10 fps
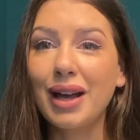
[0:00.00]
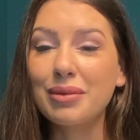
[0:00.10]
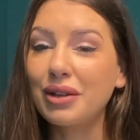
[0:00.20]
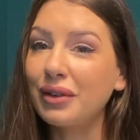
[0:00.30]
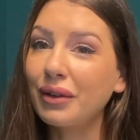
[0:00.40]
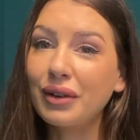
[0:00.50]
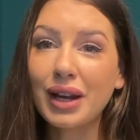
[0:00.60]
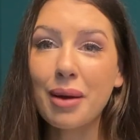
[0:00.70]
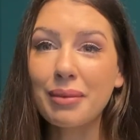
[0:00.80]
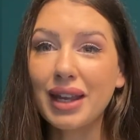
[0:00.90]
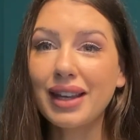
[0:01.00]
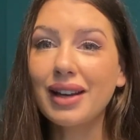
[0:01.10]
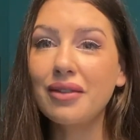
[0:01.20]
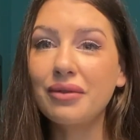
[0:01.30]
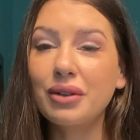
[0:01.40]
So if you're ever in
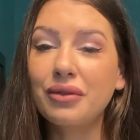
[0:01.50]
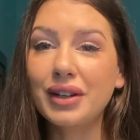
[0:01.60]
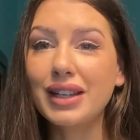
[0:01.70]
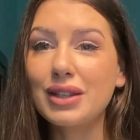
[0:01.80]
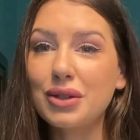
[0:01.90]
Armenia, feel free